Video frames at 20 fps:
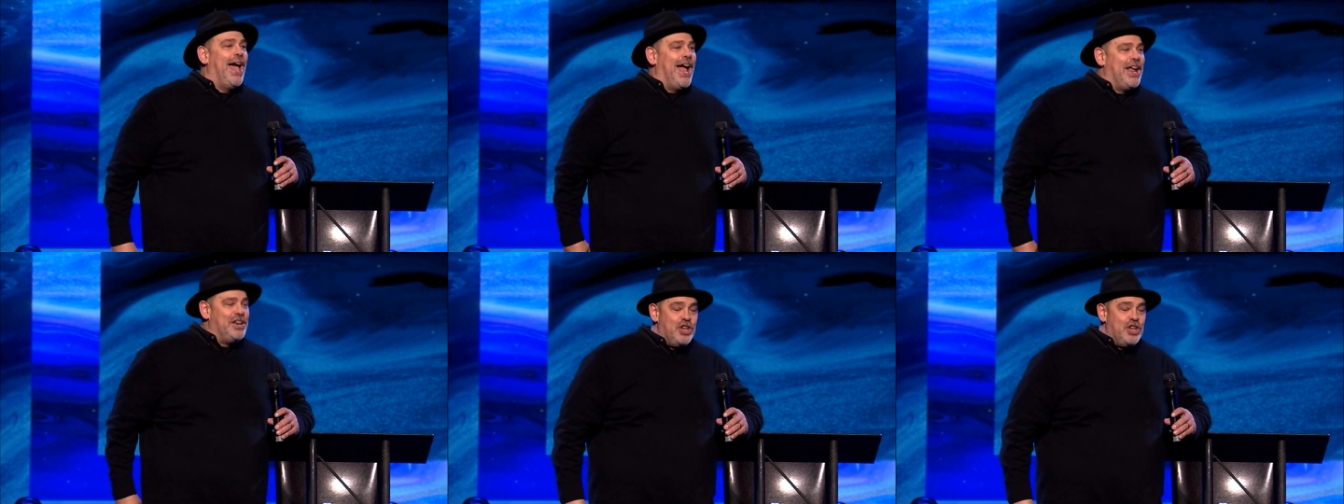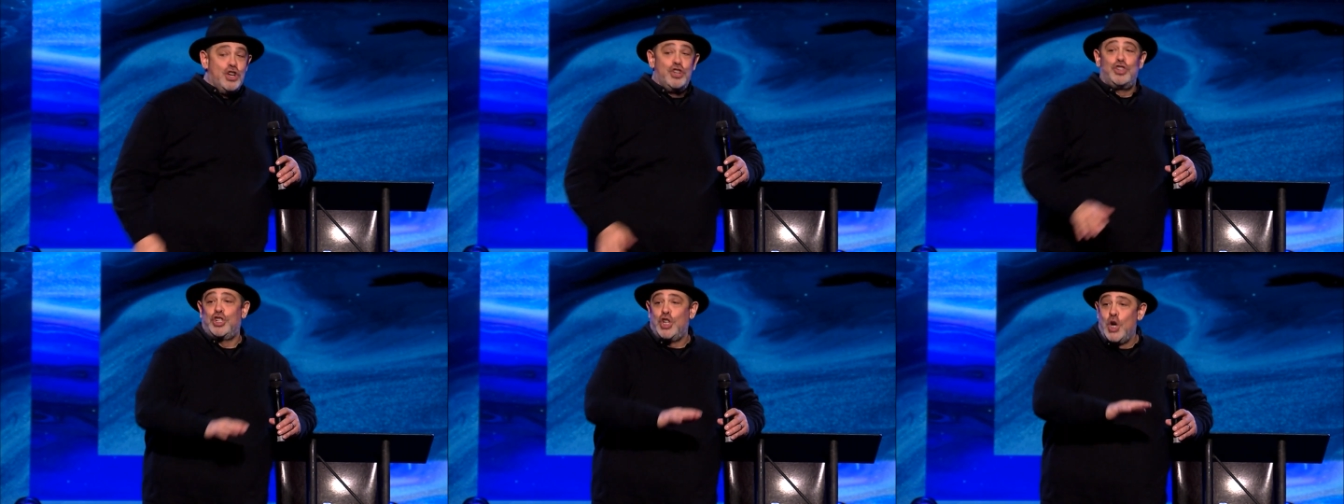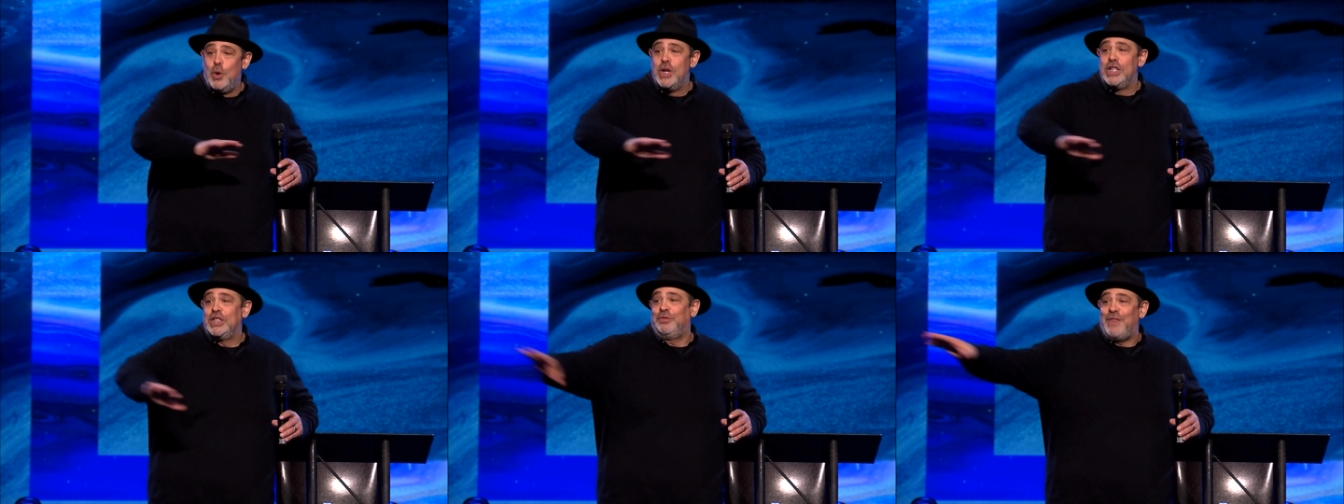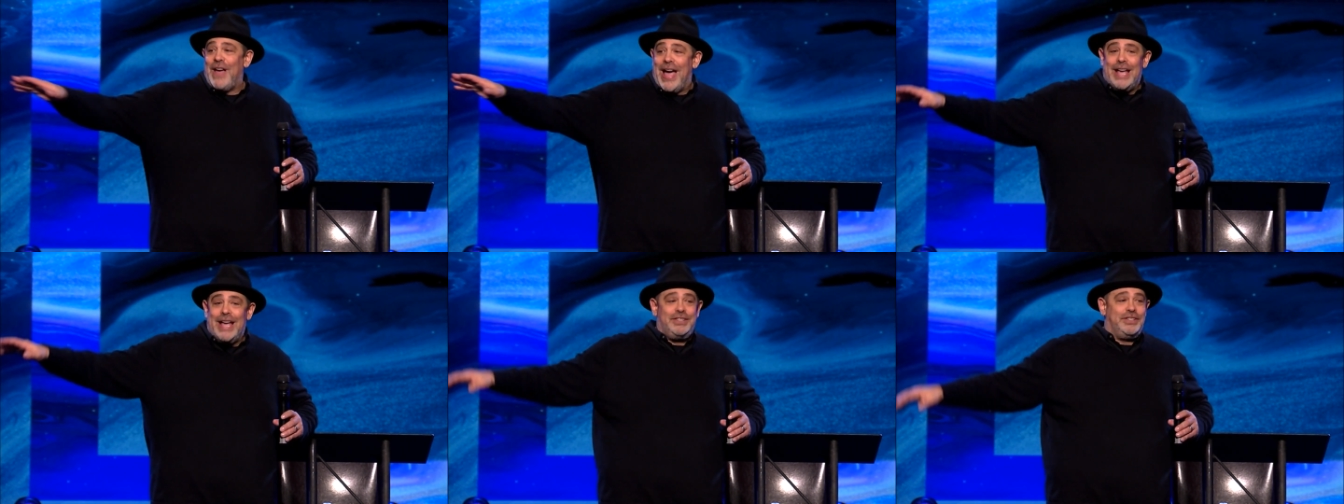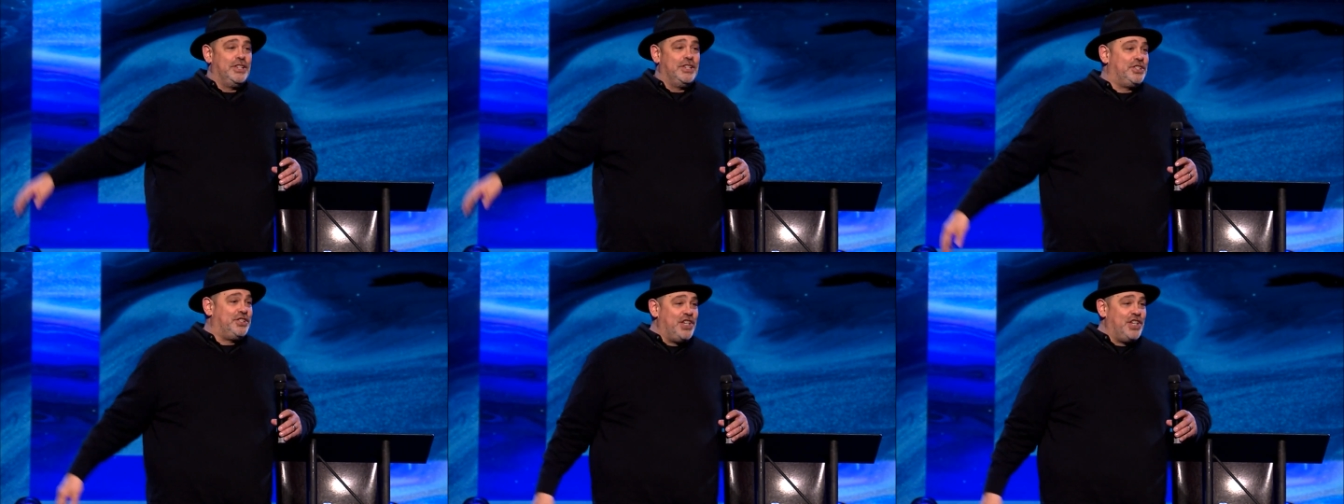and Yeshua is
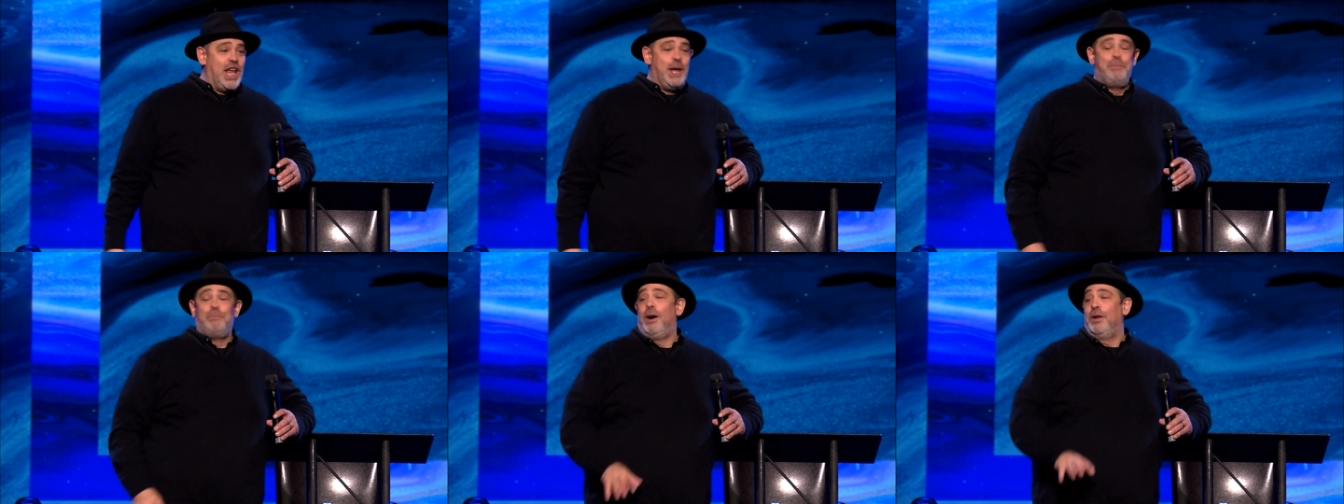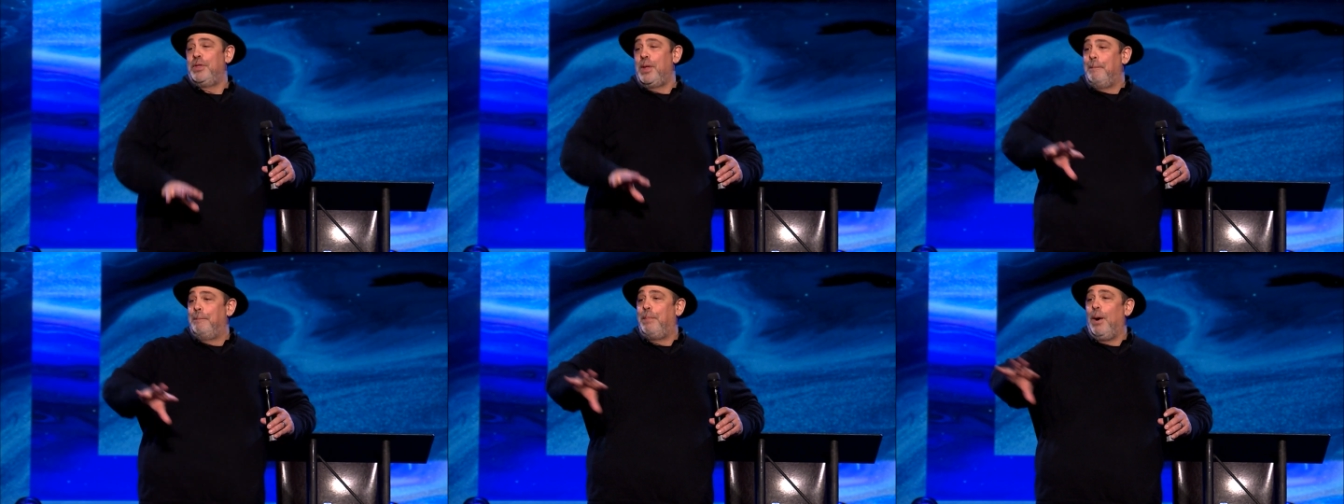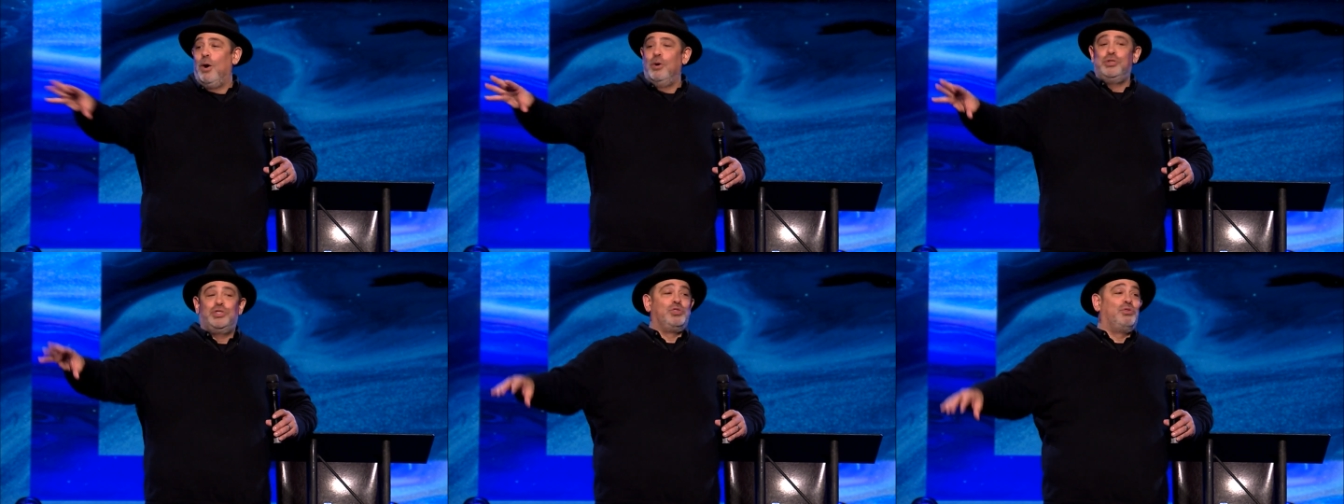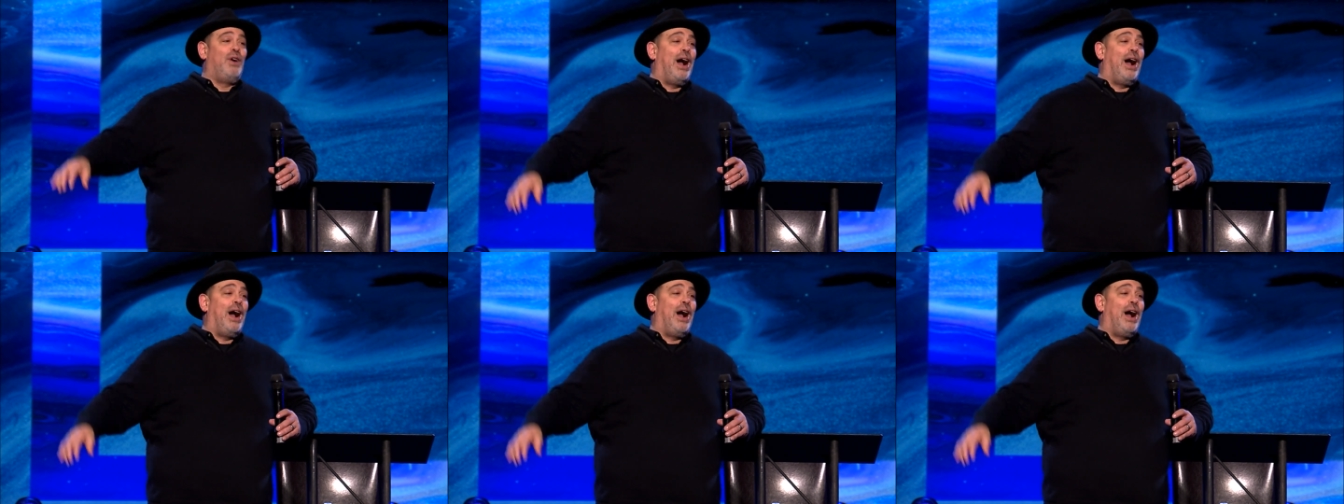fast asleep while the boat's